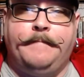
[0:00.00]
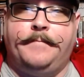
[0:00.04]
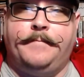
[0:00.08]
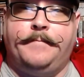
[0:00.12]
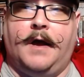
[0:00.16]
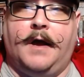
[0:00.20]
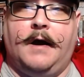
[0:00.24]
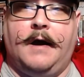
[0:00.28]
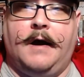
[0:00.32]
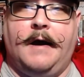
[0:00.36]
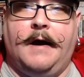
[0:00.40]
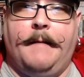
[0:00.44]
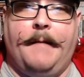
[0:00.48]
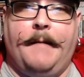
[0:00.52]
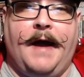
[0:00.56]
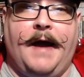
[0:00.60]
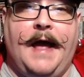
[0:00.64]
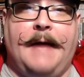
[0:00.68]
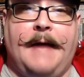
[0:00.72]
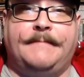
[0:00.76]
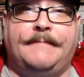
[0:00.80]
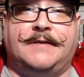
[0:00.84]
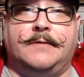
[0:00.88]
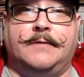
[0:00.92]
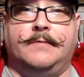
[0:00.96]
I
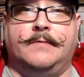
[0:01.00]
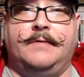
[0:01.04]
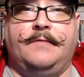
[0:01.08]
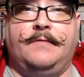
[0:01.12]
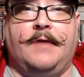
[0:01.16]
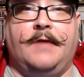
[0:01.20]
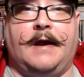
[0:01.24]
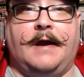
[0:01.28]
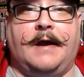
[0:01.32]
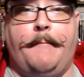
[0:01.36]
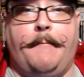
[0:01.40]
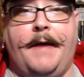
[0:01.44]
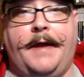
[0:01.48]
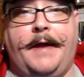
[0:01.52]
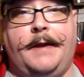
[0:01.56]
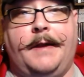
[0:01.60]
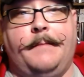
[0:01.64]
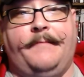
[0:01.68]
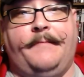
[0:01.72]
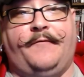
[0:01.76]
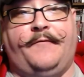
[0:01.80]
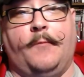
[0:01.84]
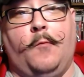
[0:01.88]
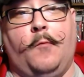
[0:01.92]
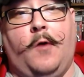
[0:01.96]
absolutely recommend them,
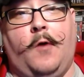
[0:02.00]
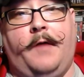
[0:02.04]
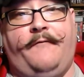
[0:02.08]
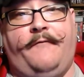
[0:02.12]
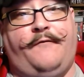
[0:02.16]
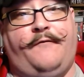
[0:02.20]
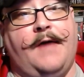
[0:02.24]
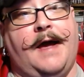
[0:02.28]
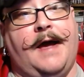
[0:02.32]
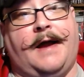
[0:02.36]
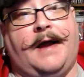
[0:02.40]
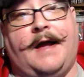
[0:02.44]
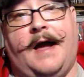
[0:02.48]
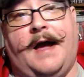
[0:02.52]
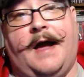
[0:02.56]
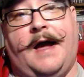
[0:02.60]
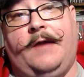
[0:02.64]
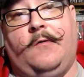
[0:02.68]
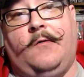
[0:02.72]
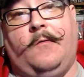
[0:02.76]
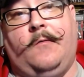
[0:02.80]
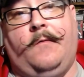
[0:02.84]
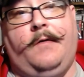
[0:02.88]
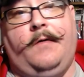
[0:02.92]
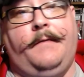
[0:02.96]
from one fat guy
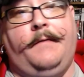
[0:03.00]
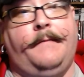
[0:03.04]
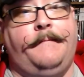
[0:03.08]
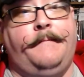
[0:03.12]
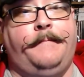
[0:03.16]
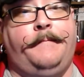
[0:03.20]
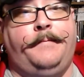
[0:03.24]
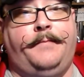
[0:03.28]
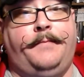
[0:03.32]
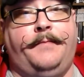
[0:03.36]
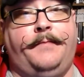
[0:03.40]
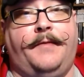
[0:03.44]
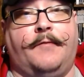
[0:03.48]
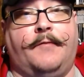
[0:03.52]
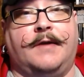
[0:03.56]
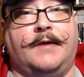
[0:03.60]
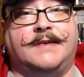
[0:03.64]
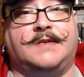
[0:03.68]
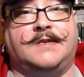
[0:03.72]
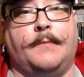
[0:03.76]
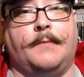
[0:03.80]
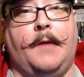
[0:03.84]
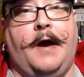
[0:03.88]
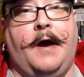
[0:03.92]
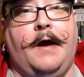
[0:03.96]
to the
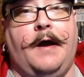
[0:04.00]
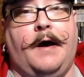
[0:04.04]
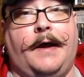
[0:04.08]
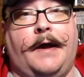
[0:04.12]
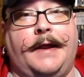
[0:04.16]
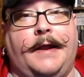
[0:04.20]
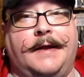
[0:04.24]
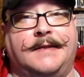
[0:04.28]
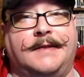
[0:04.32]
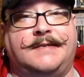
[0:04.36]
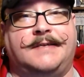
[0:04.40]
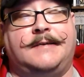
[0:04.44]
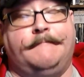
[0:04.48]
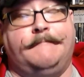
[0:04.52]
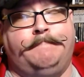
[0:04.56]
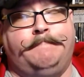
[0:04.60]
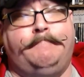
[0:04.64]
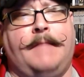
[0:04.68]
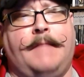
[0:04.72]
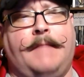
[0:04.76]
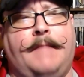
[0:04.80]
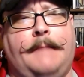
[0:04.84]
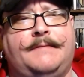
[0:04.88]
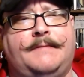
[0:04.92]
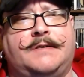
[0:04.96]
rest of my audience.
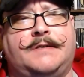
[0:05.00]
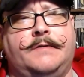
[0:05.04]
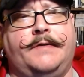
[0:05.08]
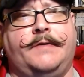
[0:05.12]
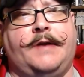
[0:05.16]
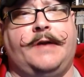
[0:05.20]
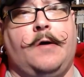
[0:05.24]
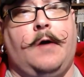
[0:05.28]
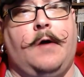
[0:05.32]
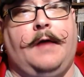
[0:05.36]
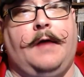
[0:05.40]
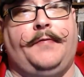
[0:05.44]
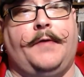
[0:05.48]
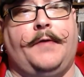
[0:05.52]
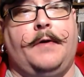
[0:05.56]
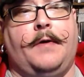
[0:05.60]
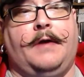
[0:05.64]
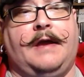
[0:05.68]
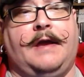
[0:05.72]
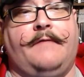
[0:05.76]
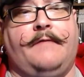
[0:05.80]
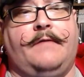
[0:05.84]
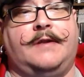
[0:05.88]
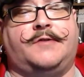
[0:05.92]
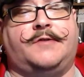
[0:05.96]
Absolutely go out there and
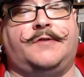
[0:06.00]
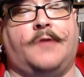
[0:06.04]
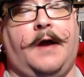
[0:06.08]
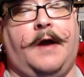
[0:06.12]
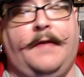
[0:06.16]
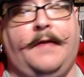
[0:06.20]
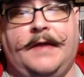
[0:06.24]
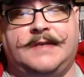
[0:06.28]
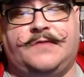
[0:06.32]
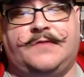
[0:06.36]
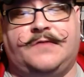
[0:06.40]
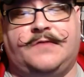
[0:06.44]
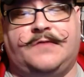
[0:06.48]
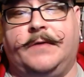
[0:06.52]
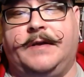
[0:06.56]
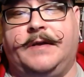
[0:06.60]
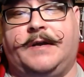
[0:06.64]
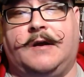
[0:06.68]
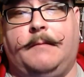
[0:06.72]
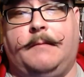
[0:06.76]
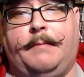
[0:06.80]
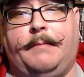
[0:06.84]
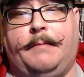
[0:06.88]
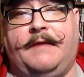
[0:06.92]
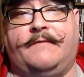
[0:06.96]
give it a try, and that's really
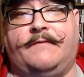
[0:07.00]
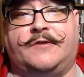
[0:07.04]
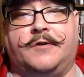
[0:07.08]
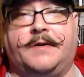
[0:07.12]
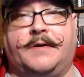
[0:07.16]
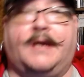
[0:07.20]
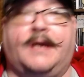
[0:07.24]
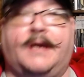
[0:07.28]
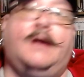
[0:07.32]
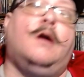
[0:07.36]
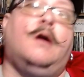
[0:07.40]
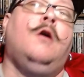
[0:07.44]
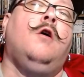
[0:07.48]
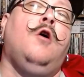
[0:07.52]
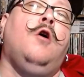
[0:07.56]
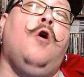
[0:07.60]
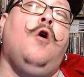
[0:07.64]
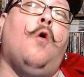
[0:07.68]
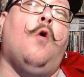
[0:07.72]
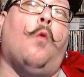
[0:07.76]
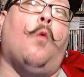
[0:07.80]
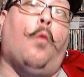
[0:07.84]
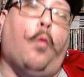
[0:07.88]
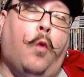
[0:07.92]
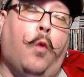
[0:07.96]
good beef jerky.
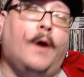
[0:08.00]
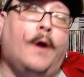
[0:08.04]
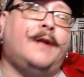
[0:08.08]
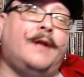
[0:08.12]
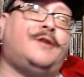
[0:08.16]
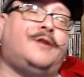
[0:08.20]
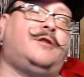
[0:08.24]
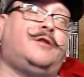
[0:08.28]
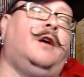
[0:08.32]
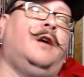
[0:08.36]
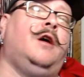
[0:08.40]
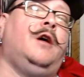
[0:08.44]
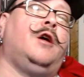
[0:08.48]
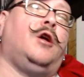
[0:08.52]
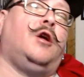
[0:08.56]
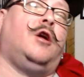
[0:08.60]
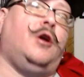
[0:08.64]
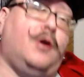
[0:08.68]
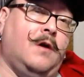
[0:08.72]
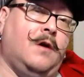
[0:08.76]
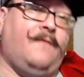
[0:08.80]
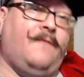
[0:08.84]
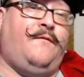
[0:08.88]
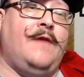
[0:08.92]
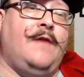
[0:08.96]
What's
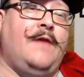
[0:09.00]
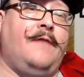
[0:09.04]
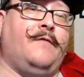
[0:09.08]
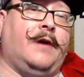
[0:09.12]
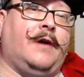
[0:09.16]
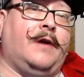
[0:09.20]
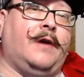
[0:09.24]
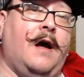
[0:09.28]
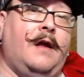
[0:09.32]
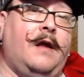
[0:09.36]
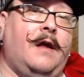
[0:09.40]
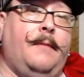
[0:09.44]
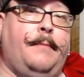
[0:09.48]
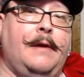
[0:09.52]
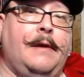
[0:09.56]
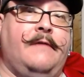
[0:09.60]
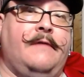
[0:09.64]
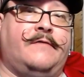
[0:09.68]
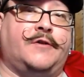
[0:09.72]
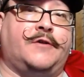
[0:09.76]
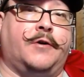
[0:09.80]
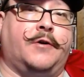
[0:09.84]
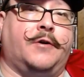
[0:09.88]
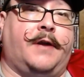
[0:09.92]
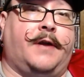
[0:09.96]
your favorite kind of beef
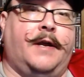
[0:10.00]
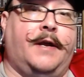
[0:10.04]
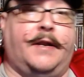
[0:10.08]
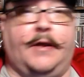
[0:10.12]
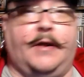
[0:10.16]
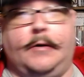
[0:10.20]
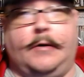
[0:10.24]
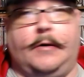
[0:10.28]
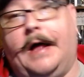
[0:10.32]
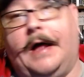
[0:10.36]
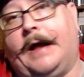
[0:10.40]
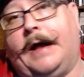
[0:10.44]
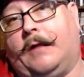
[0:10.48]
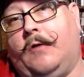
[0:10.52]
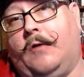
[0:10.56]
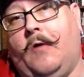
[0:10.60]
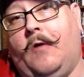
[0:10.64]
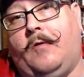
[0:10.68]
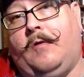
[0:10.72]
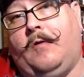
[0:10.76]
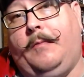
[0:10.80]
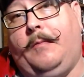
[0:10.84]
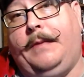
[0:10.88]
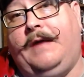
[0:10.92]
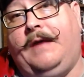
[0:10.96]
jerky? Do you like
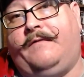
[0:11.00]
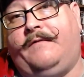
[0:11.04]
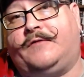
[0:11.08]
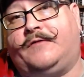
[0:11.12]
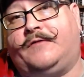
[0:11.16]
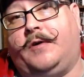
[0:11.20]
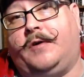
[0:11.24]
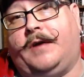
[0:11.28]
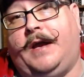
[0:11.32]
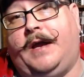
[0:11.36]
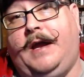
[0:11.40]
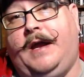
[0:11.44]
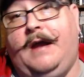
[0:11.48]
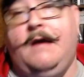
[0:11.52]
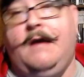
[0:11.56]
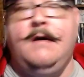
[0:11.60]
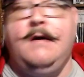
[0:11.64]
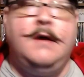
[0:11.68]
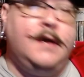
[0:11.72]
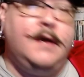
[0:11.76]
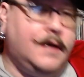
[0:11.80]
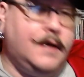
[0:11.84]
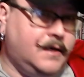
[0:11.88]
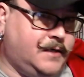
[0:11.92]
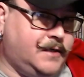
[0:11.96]
local beef jerky?
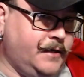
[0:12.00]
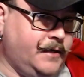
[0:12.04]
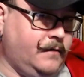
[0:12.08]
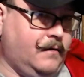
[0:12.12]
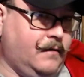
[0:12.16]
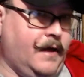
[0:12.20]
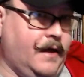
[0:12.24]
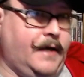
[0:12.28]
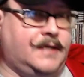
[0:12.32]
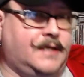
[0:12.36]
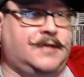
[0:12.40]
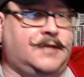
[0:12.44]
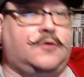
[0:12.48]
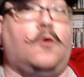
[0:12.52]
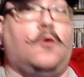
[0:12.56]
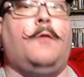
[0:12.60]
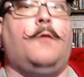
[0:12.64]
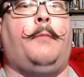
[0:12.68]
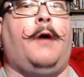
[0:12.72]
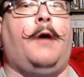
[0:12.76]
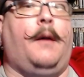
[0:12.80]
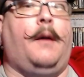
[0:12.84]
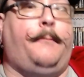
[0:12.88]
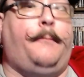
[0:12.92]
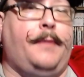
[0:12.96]
Do you like
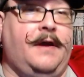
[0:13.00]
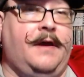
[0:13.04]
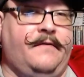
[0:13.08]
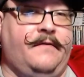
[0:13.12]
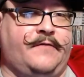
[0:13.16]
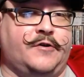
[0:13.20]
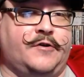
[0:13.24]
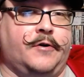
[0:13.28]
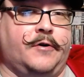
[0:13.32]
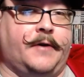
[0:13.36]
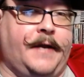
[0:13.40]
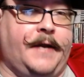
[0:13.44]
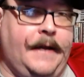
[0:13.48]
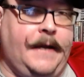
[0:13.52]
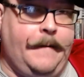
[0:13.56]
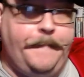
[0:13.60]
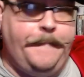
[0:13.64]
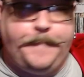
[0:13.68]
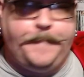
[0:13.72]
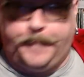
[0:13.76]
store-bought beef jerky?